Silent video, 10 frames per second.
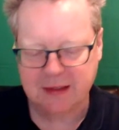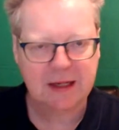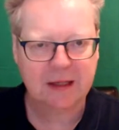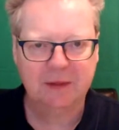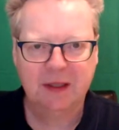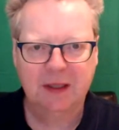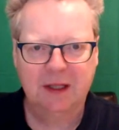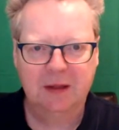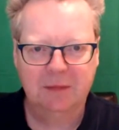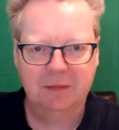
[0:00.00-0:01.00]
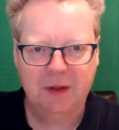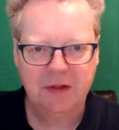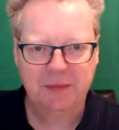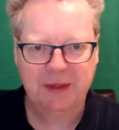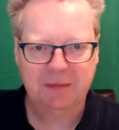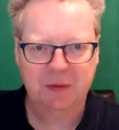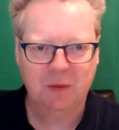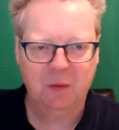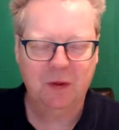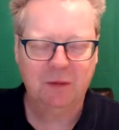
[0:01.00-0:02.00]
is that most
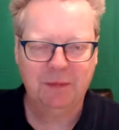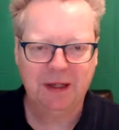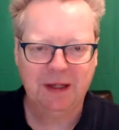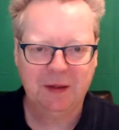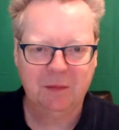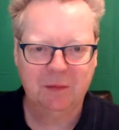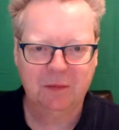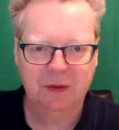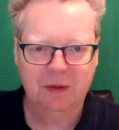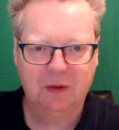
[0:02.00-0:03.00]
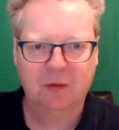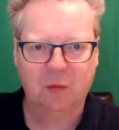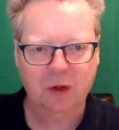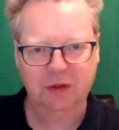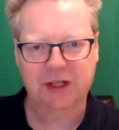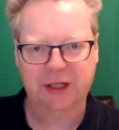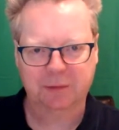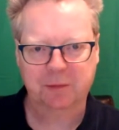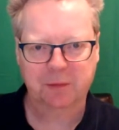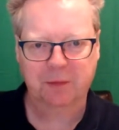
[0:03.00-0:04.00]
people will be not
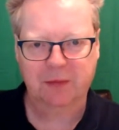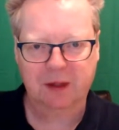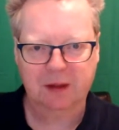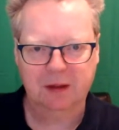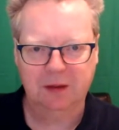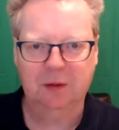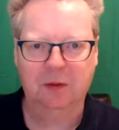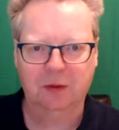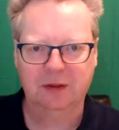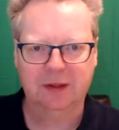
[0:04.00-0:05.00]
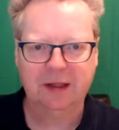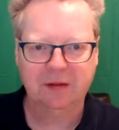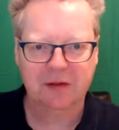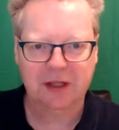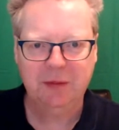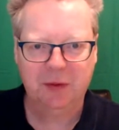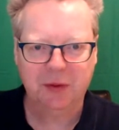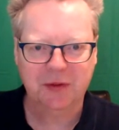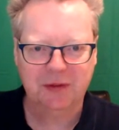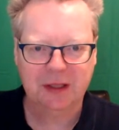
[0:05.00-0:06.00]
watching your live
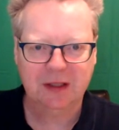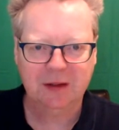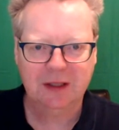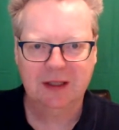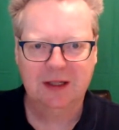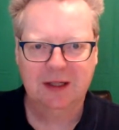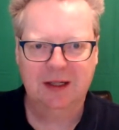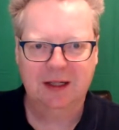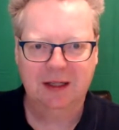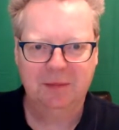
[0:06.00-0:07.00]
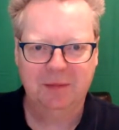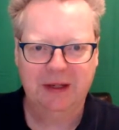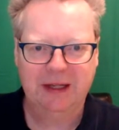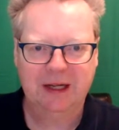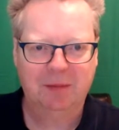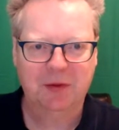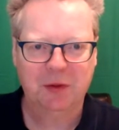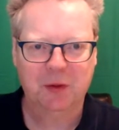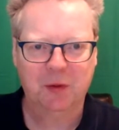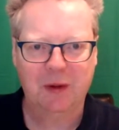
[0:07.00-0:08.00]
stream or your video uh, when they
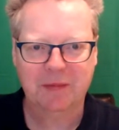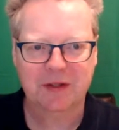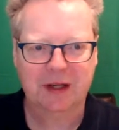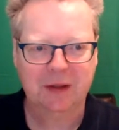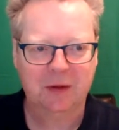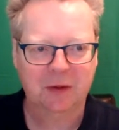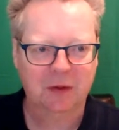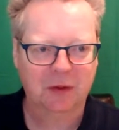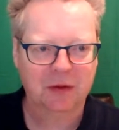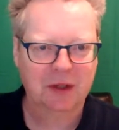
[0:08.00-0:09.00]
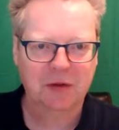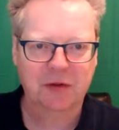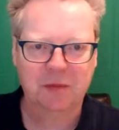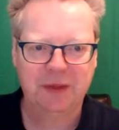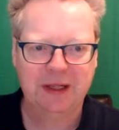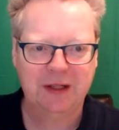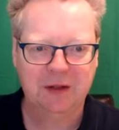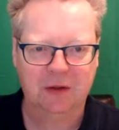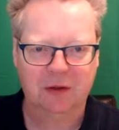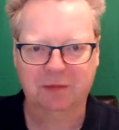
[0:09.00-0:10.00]
come to your website or your social
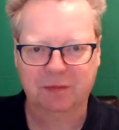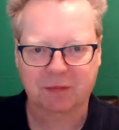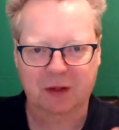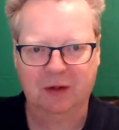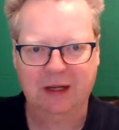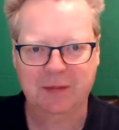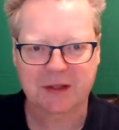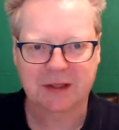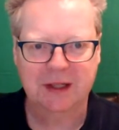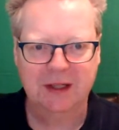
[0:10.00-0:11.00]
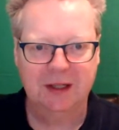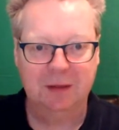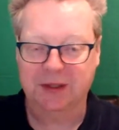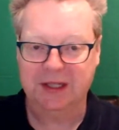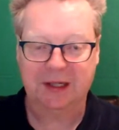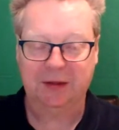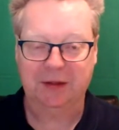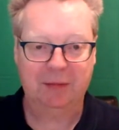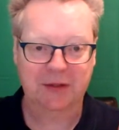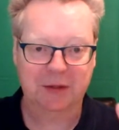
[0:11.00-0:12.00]
media or on Amazon,
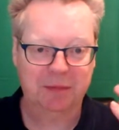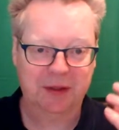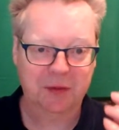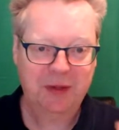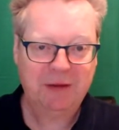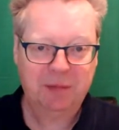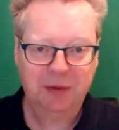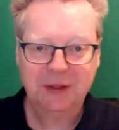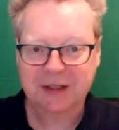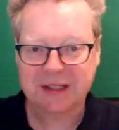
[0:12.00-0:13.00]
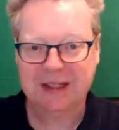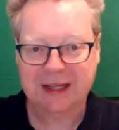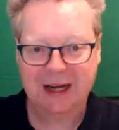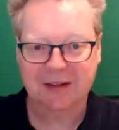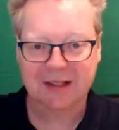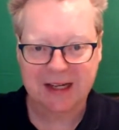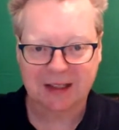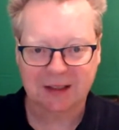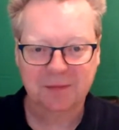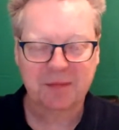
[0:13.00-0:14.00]
particularly on Amazon, because we have products in the
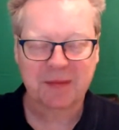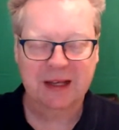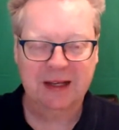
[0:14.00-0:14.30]
carousel.